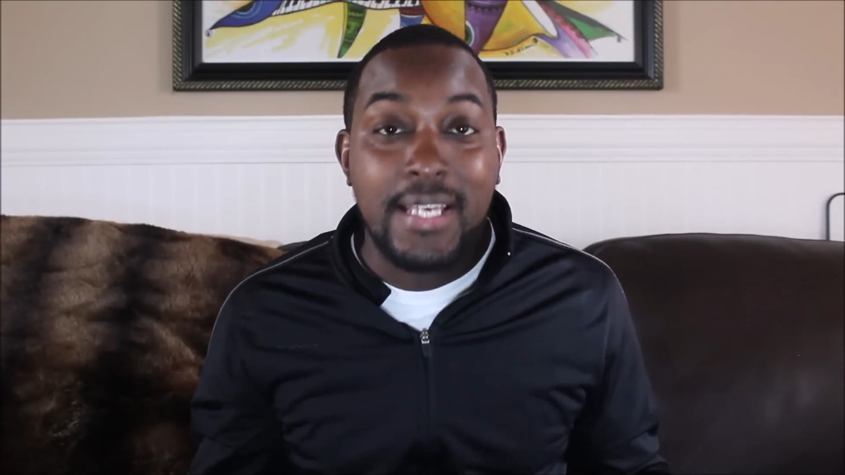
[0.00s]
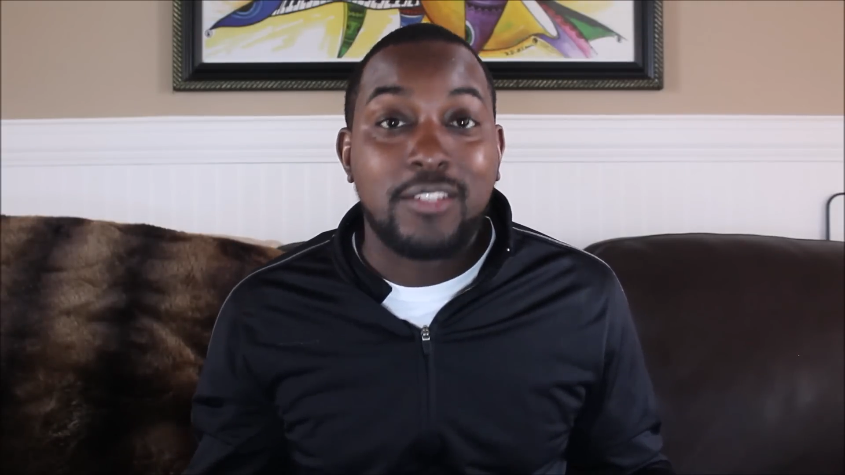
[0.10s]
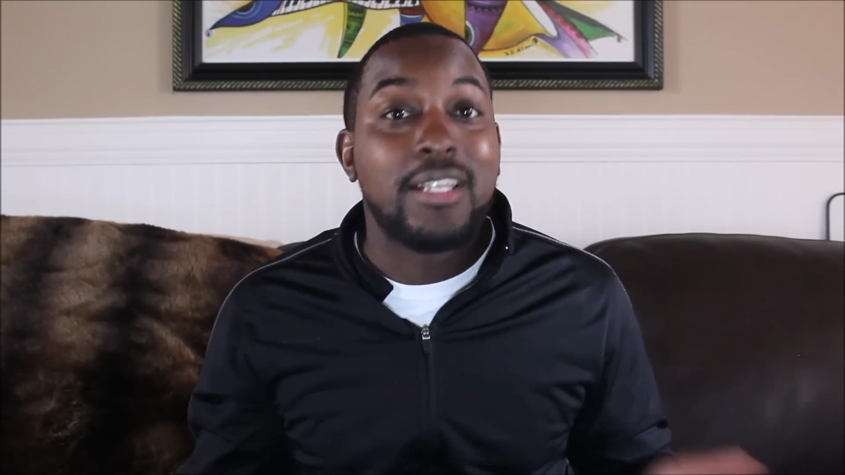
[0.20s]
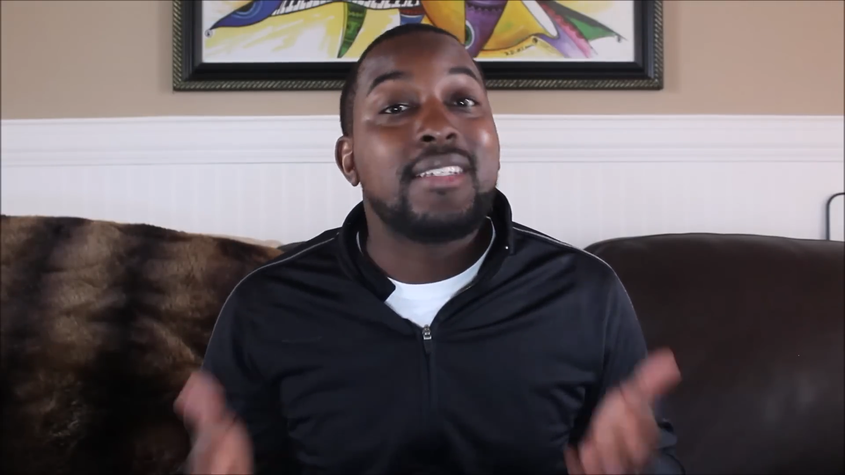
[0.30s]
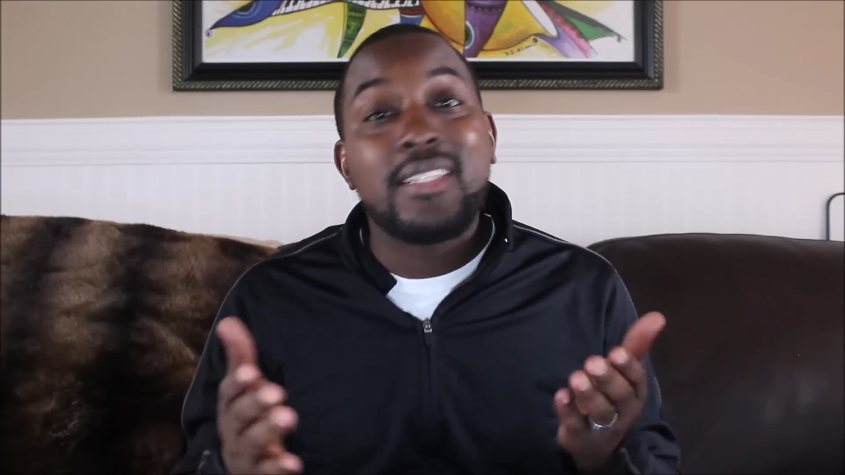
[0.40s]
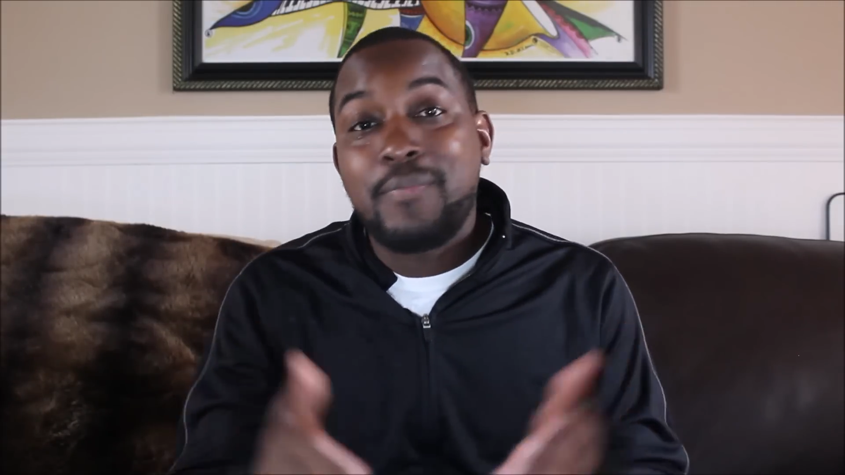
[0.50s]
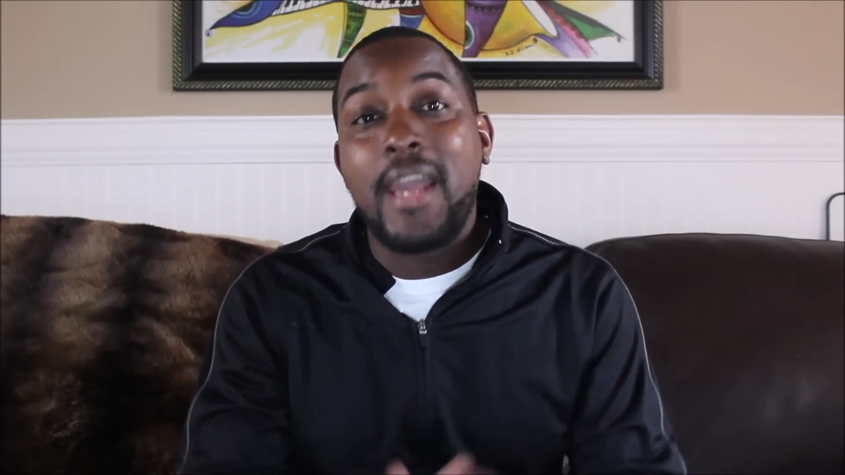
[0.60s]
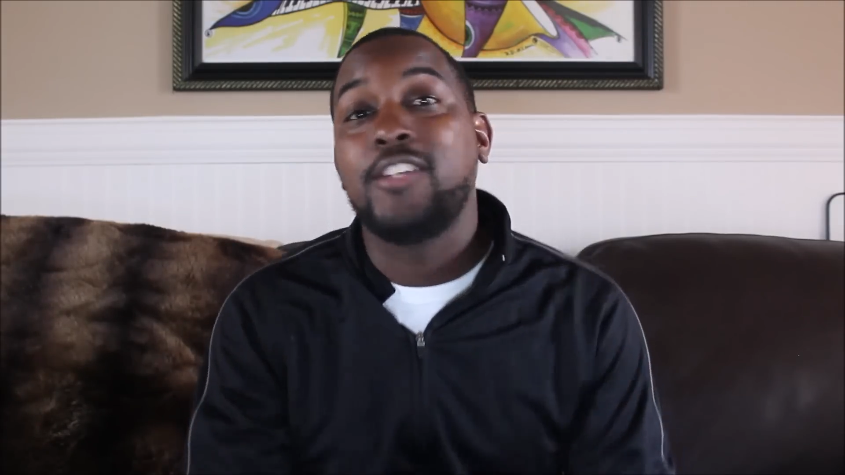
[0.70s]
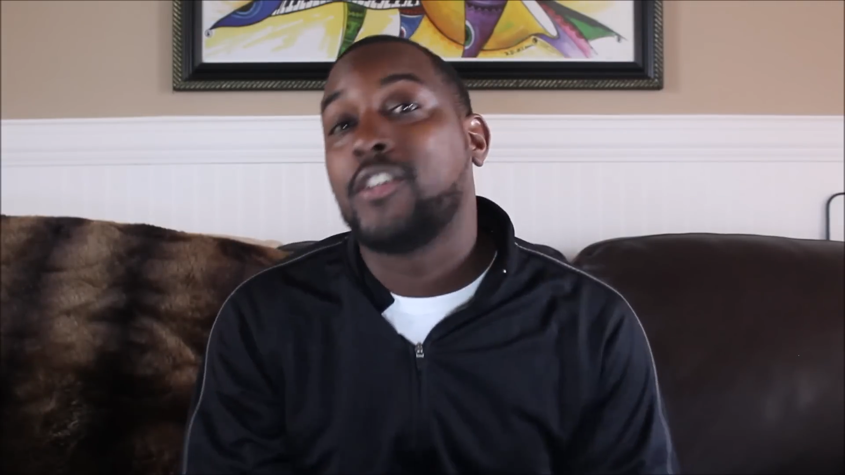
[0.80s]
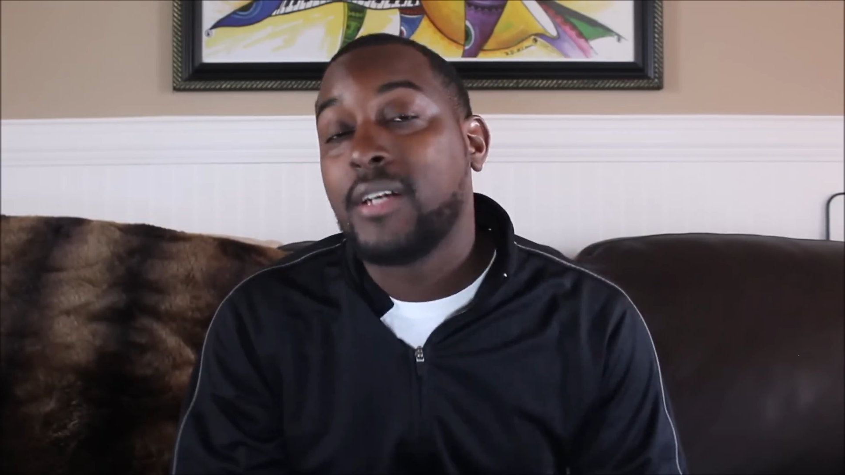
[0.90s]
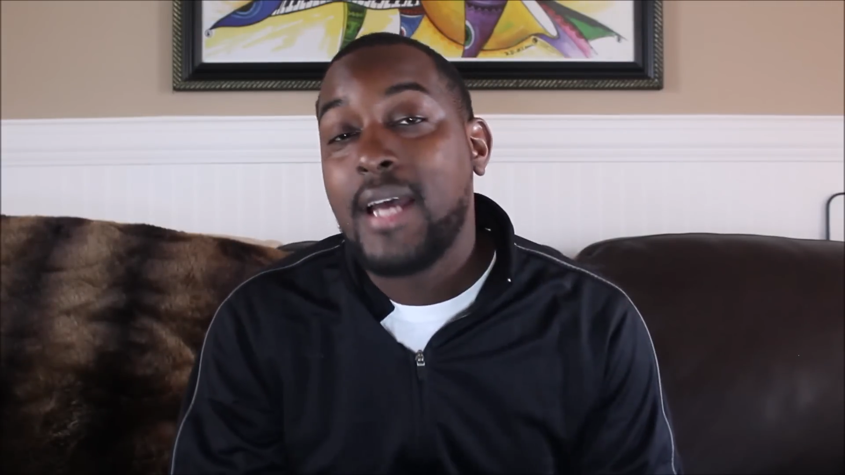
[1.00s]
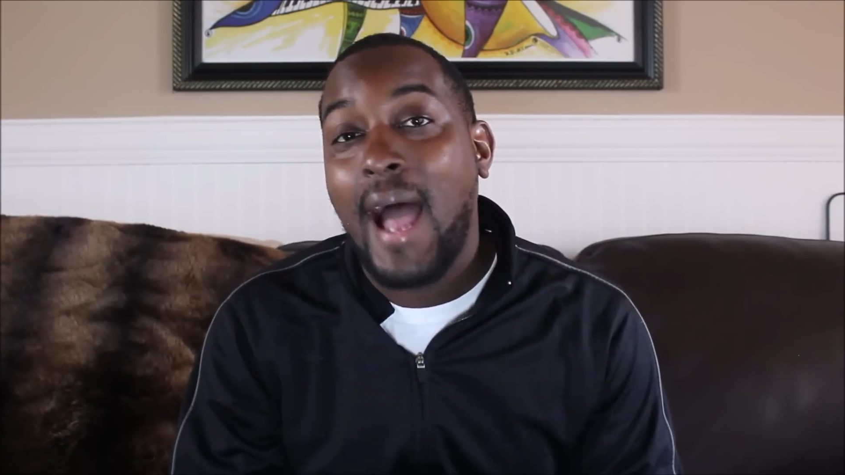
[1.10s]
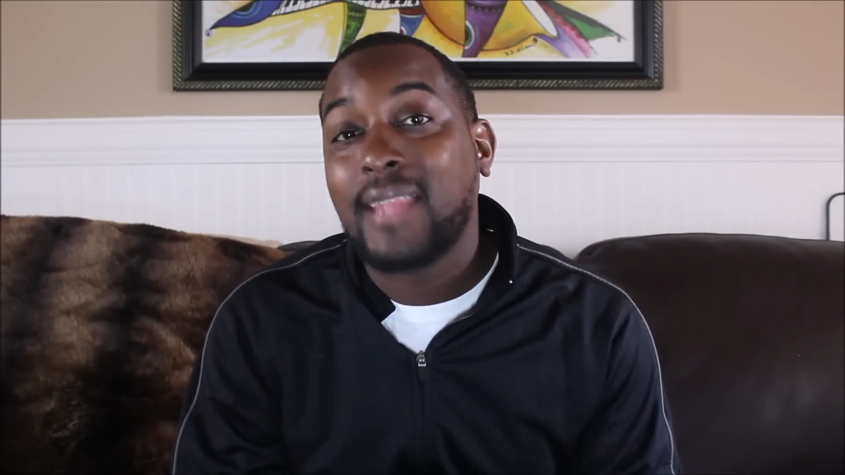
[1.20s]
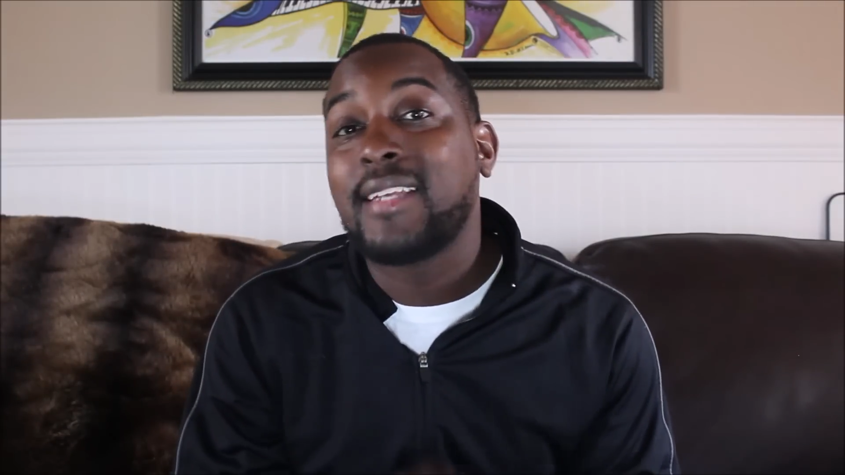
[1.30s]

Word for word: So this is major. I